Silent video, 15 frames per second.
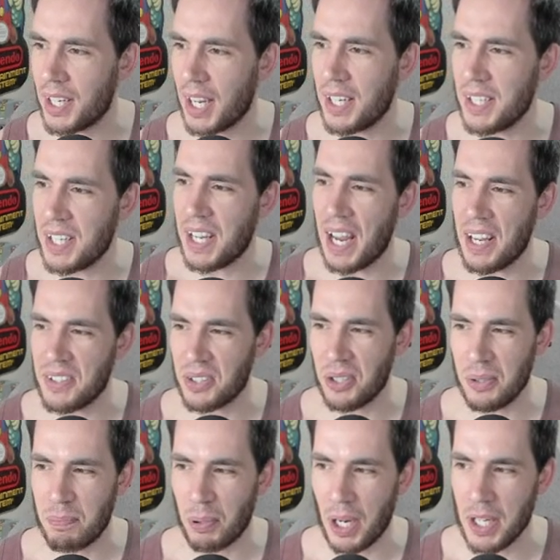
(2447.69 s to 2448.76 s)
at 90k is a
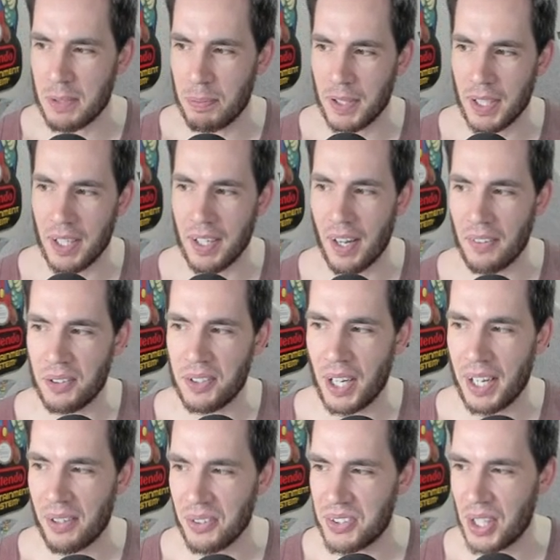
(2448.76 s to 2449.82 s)
good price, but then another
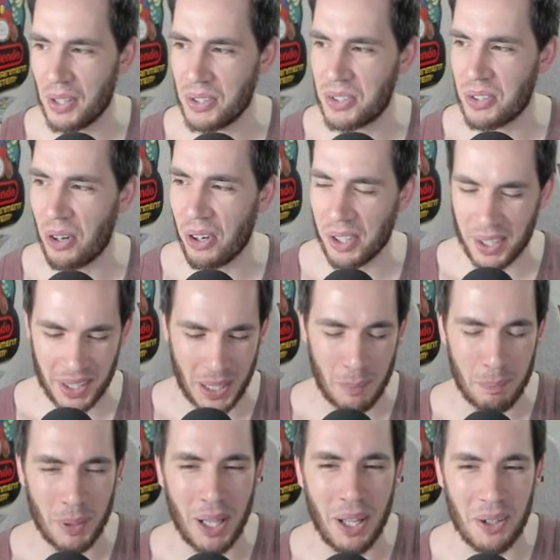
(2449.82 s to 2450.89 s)
title sells strong at a
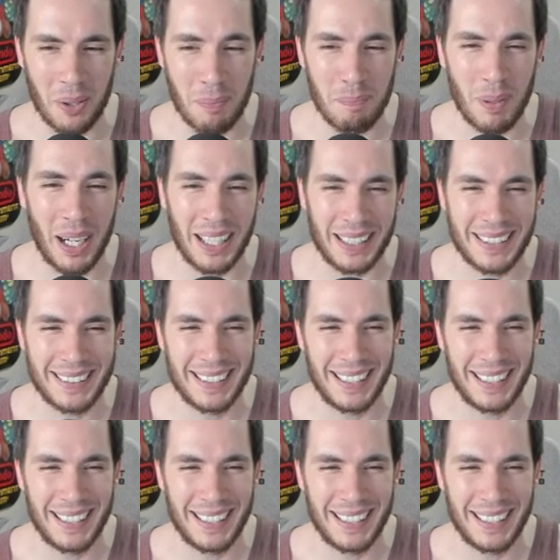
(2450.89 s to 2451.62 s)
couple hundred bucks.